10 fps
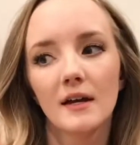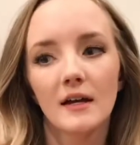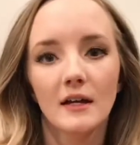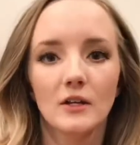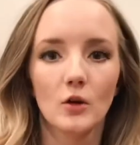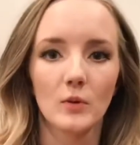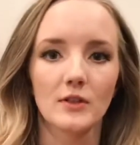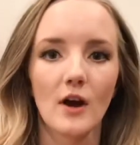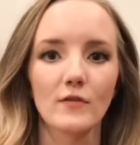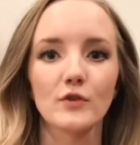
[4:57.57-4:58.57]
you know, we
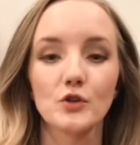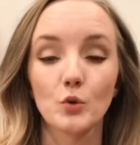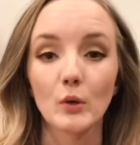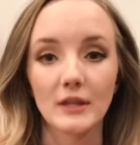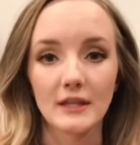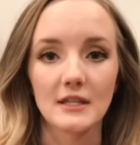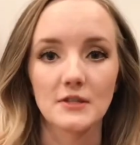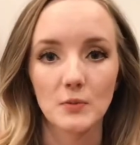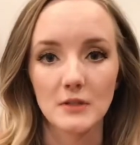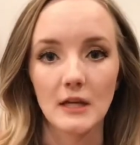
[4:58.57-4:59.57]
thought for sure that
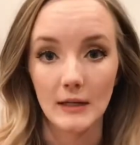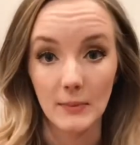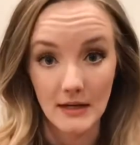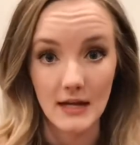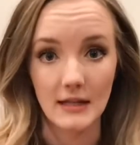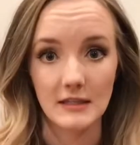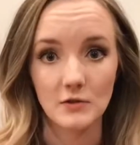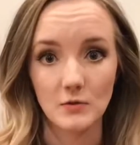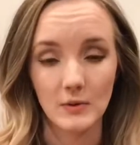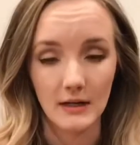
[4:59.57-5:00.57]
this was going to be it. This
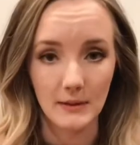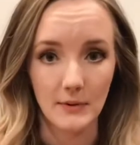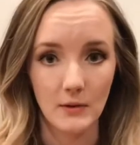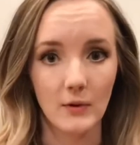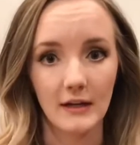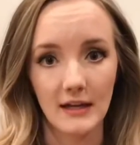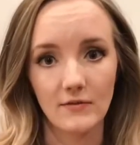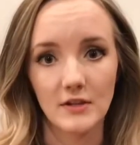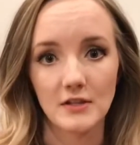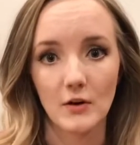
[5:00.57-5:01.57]
was going to be what gave
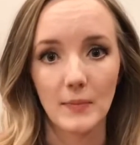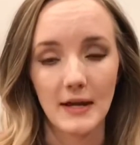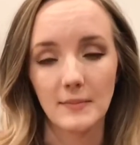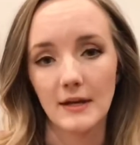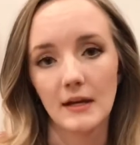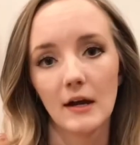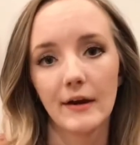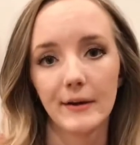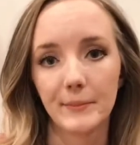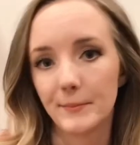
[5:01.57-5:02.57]
us our baby,
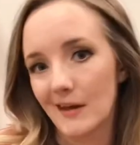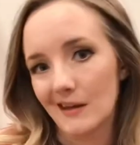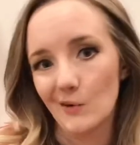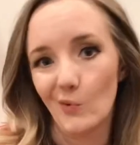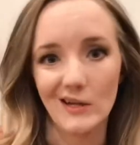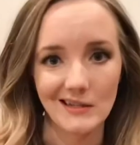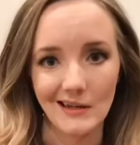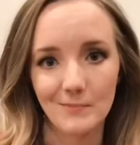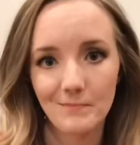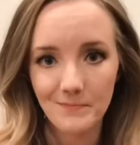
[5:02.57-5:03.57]
and it
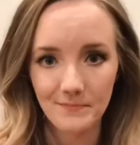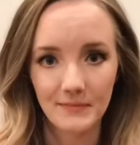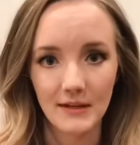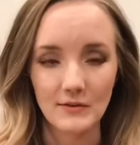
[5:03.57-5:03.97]
wasn't. It was